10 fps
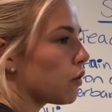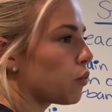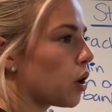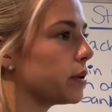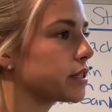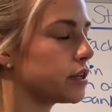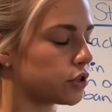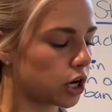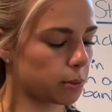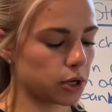we're always going to
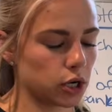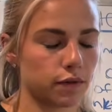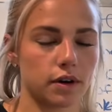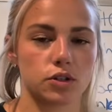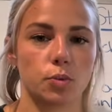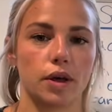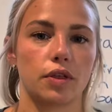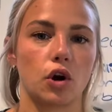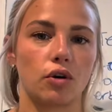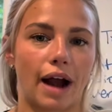start our maneuvers
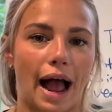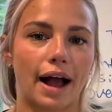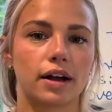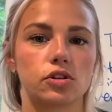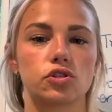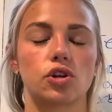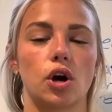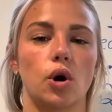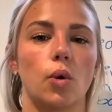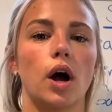with crack.
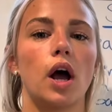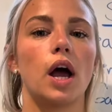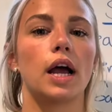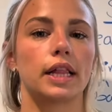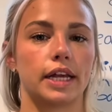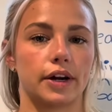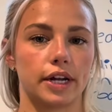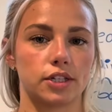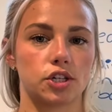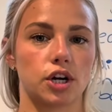So
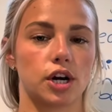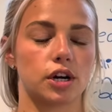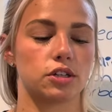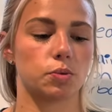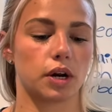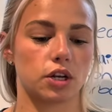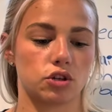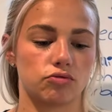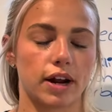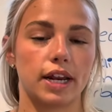clearing turns, we're going to
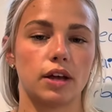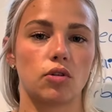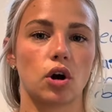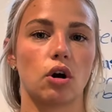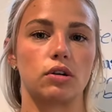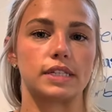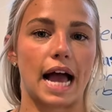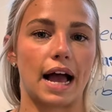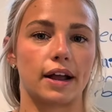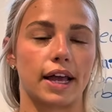do radio calls,
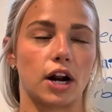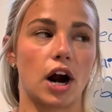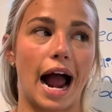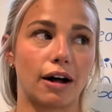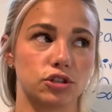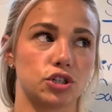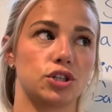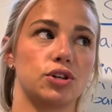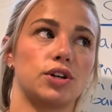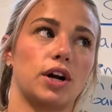get our
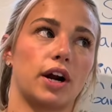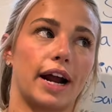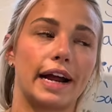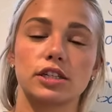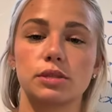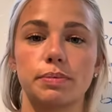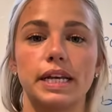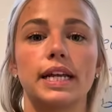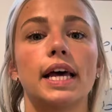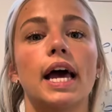altitude and our
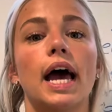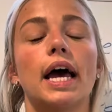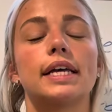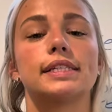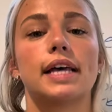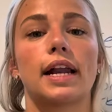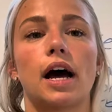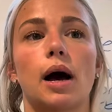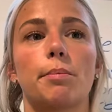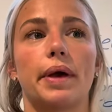airspeed.
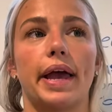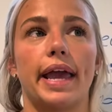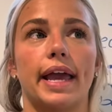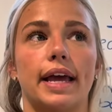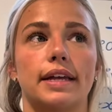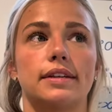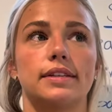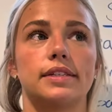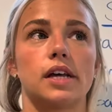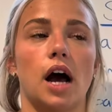setup and